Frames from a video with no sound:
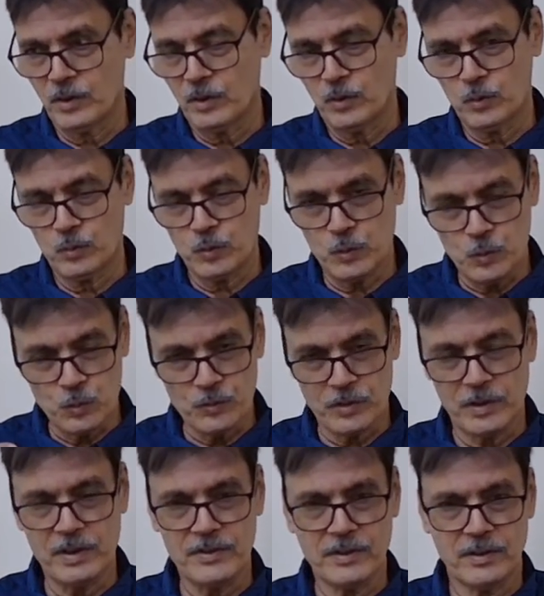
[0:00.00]
to use
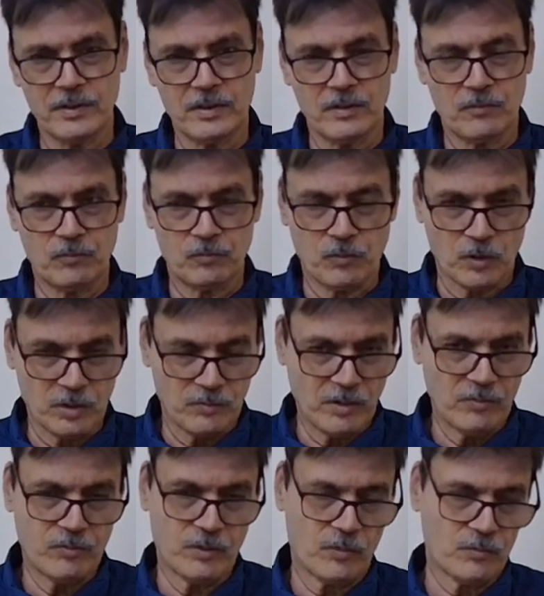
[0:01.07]
religion for the
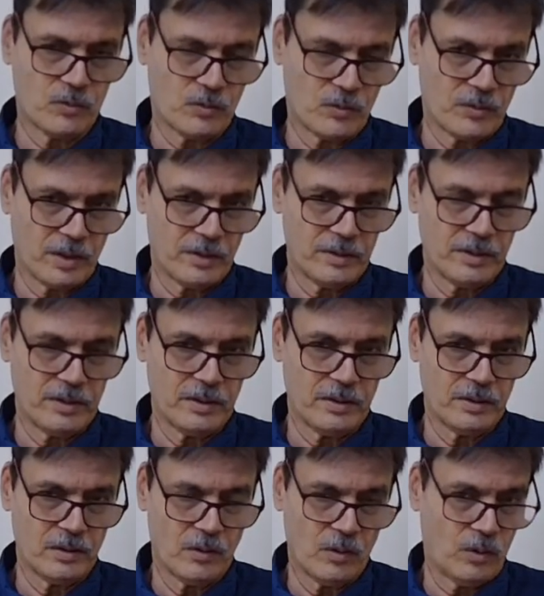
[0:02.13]
welfare of the society
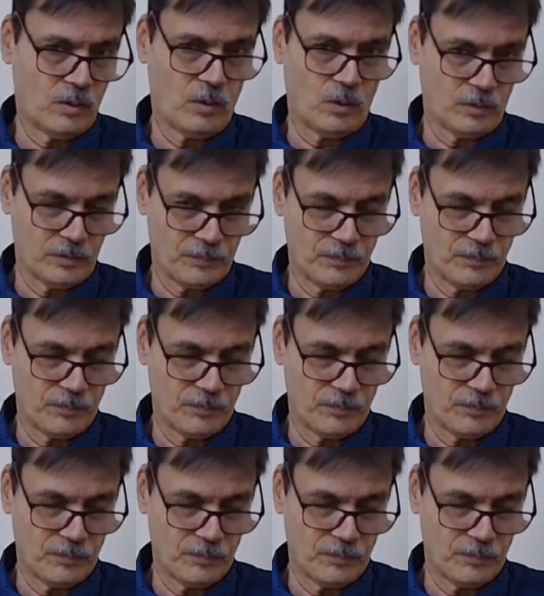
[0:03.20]
or not.